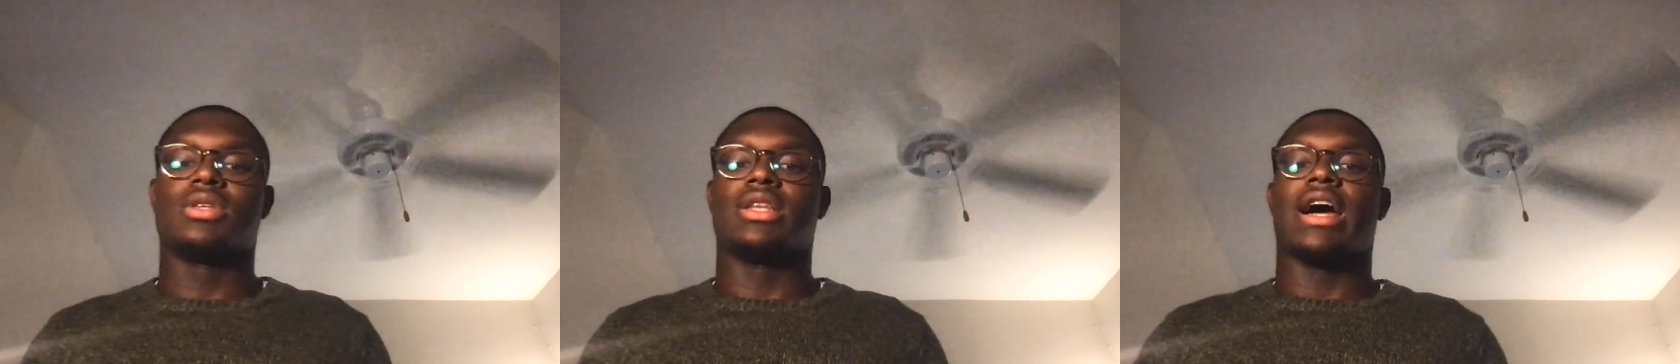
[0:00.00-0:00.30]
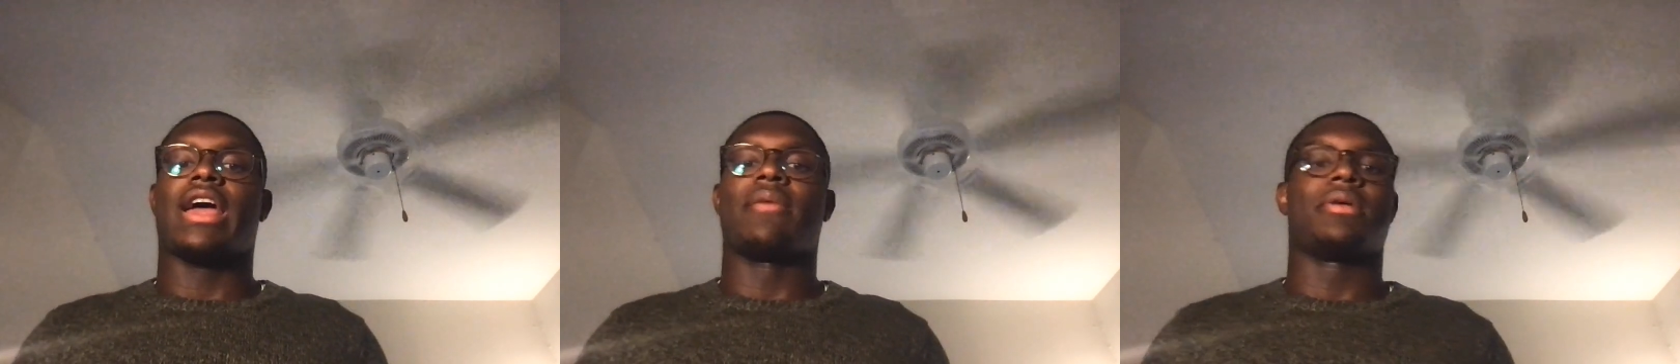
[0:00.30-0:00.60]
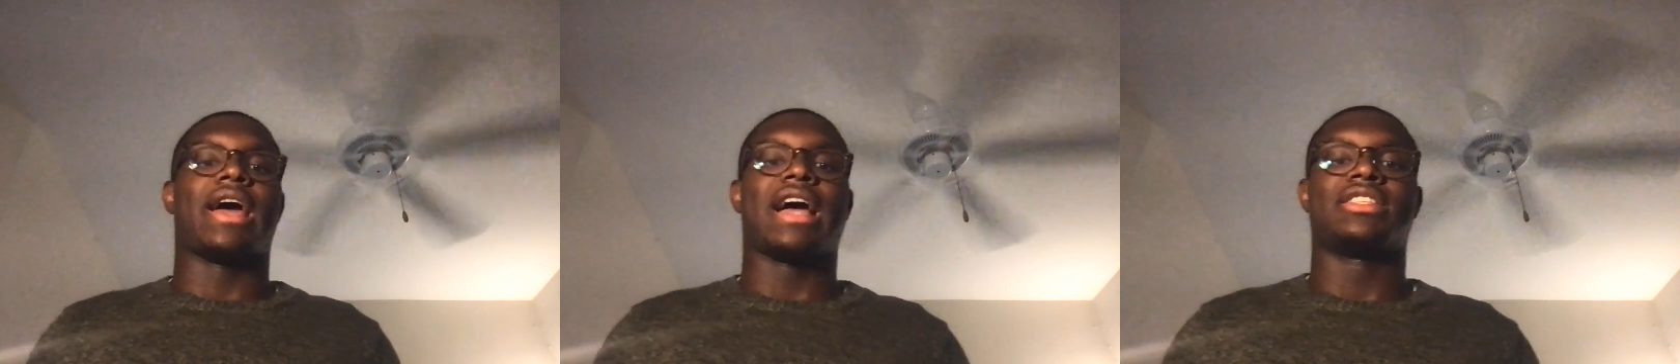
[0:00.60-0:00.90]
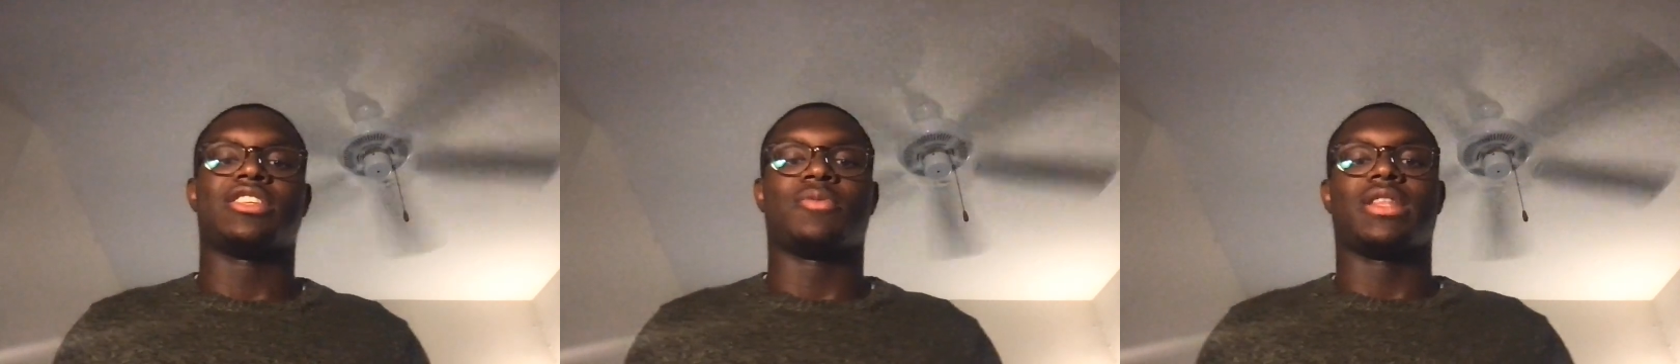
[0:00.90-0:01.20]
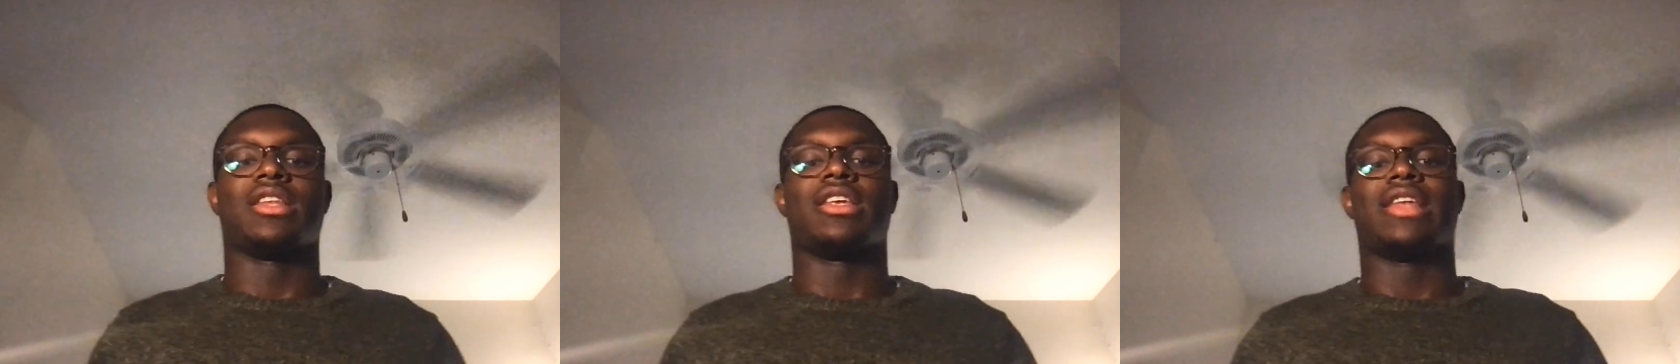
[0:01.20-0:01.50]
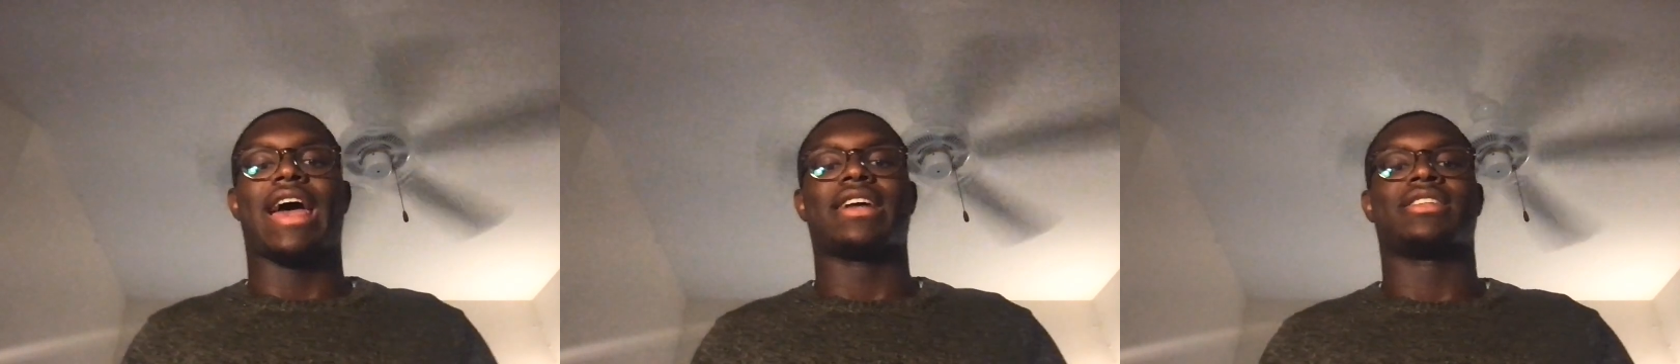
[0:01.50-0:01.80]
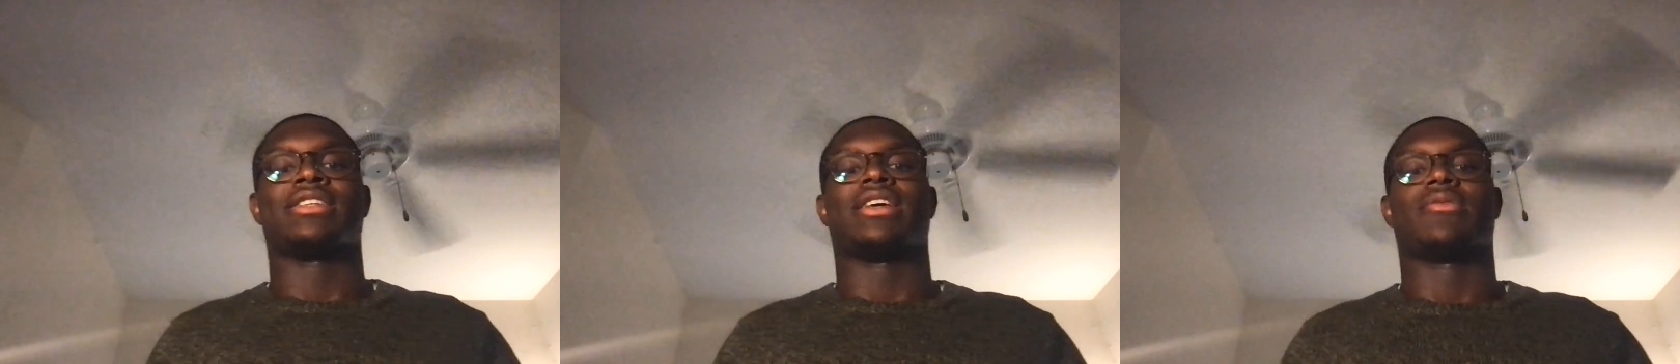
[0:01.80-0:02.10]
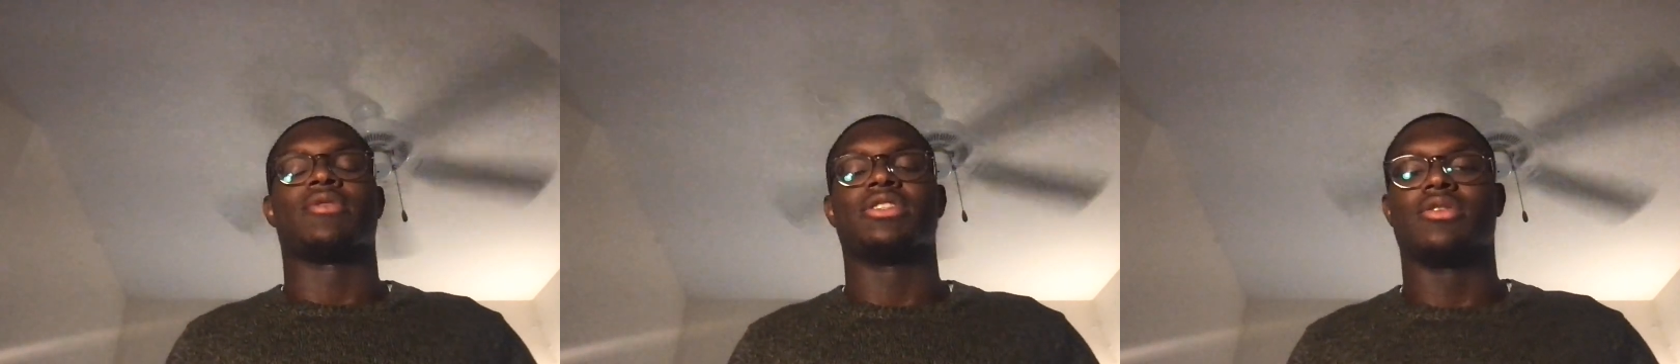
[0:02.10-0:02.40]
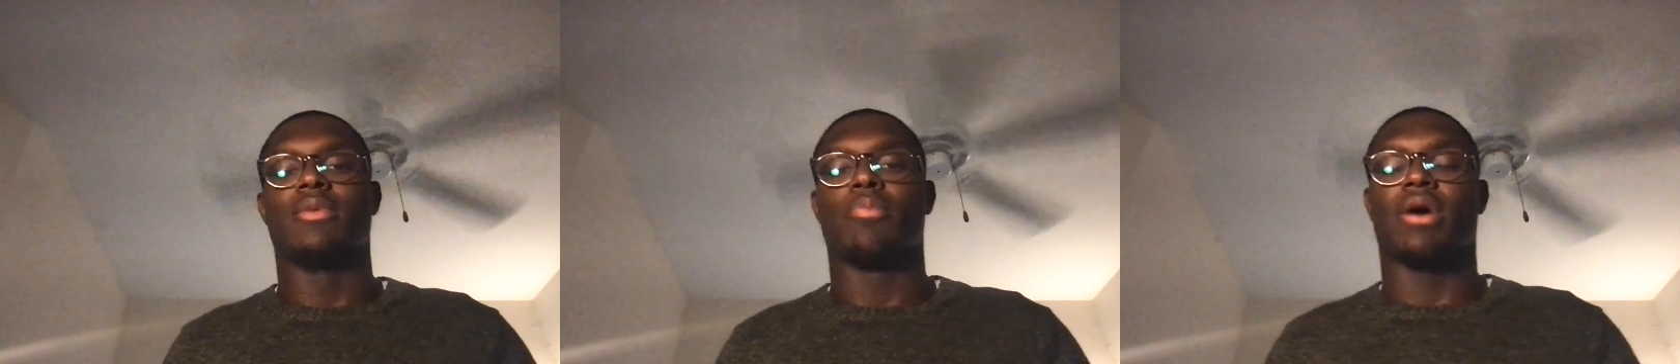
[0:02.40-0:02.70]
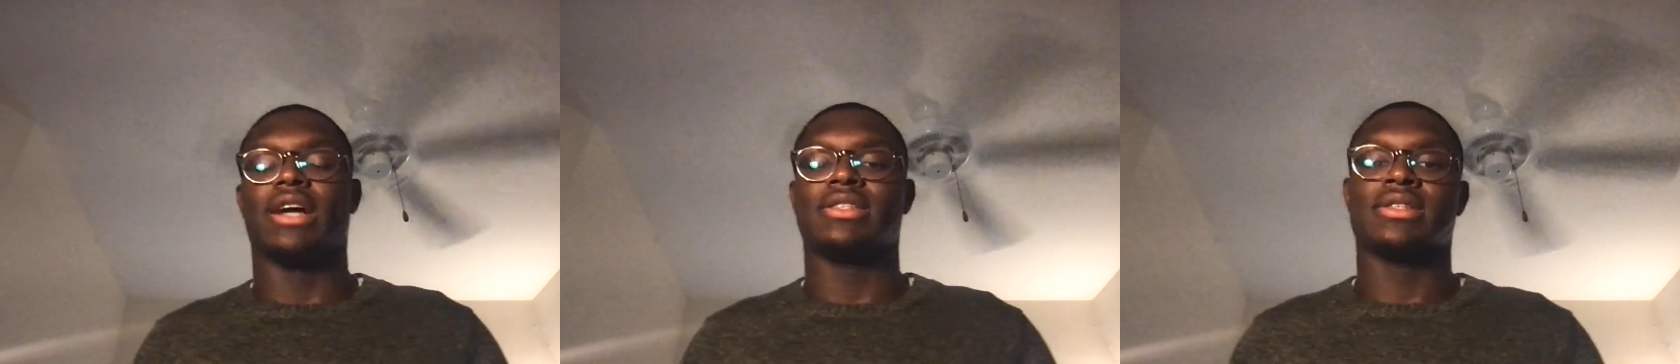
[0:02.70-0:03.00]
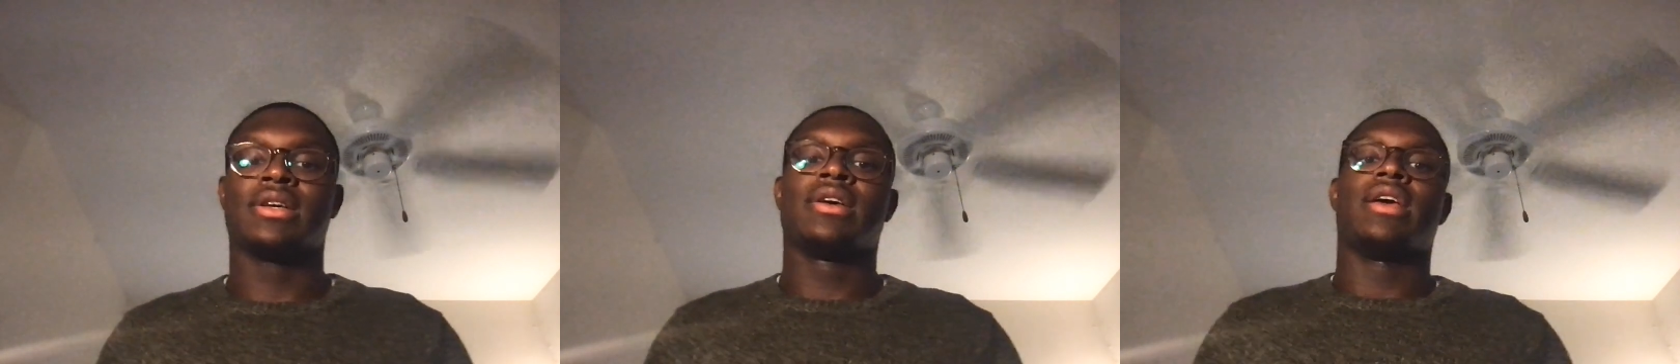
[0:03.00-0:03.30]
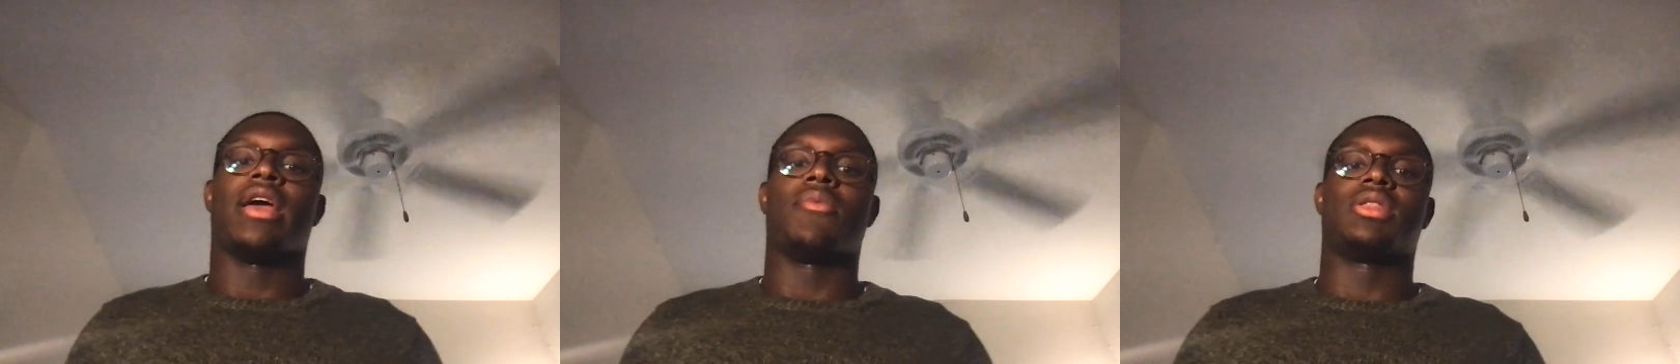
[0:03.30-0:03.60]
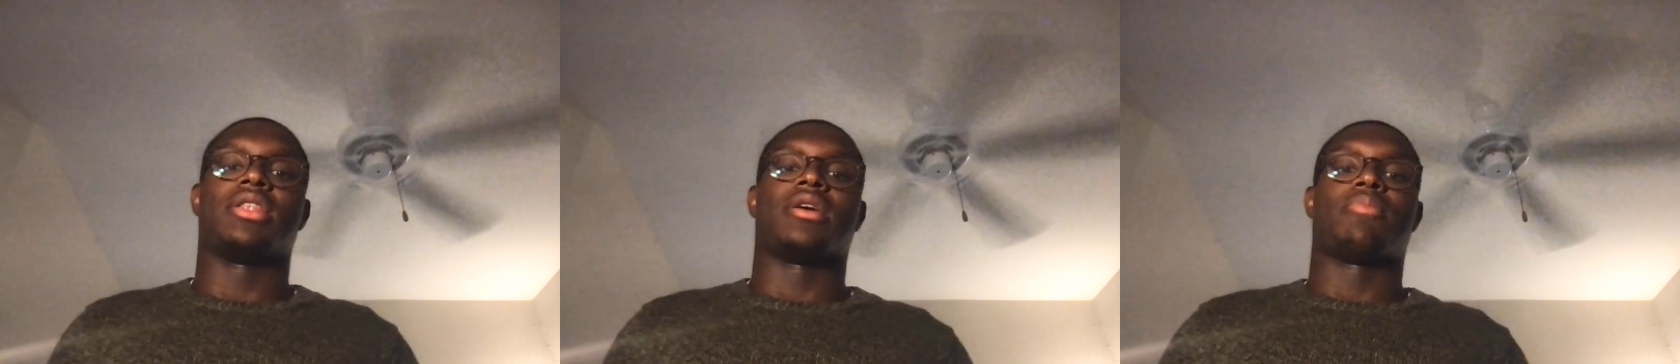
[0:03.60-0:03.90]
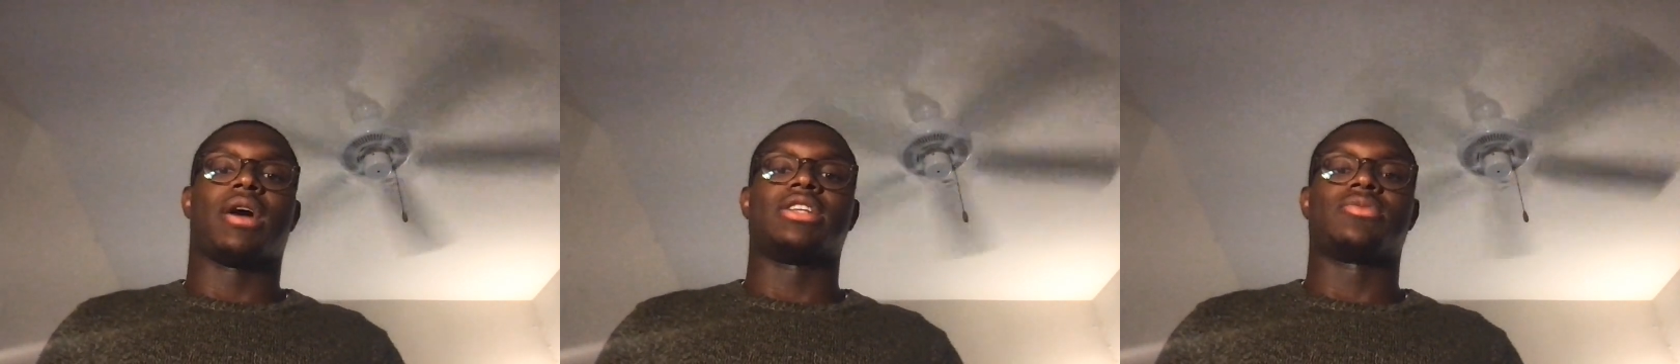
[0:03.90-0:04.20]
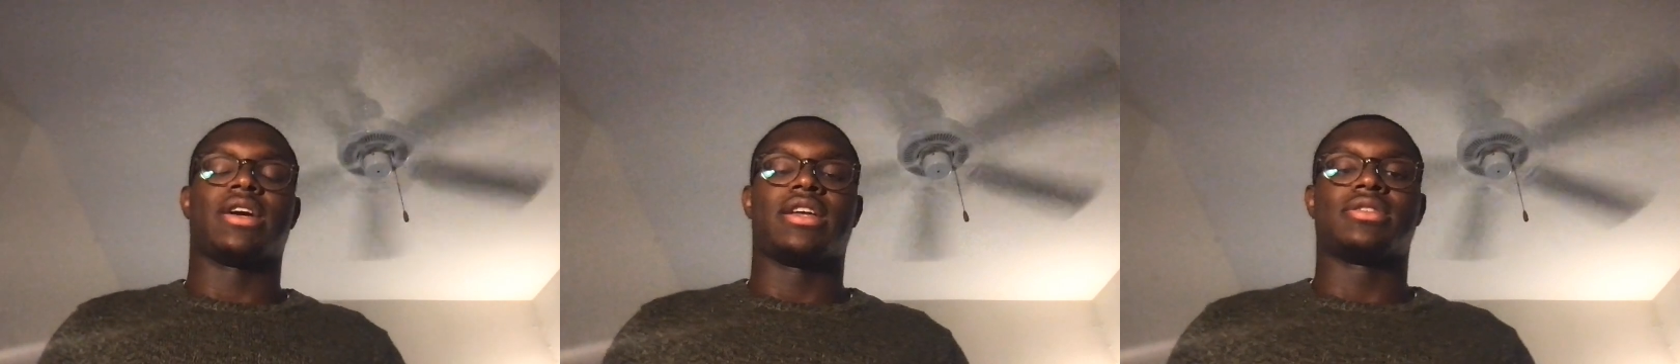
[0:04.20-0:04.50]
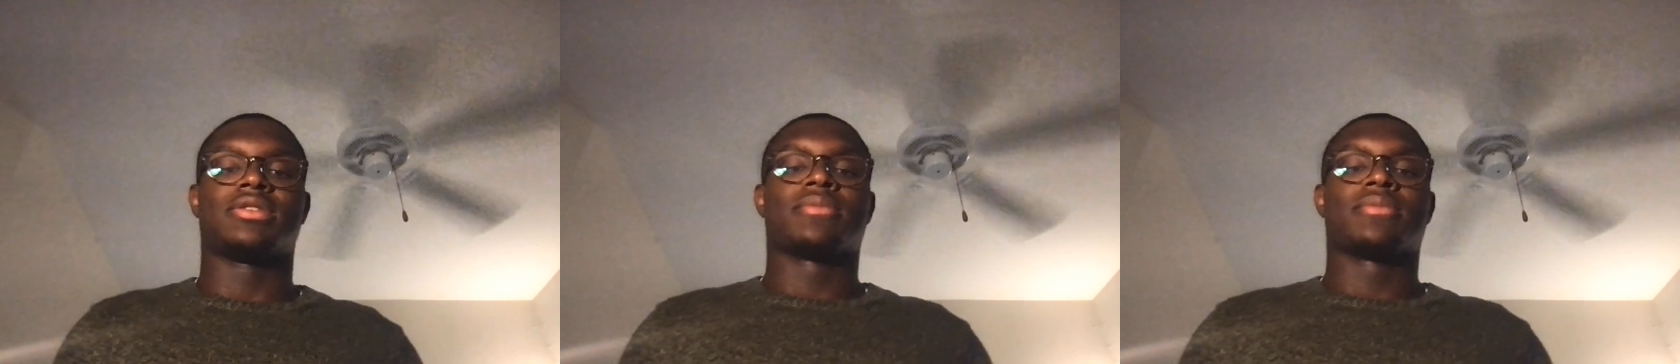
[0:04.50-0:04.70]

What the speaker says: not able to access what they need to access at a reasonable price and within their price range.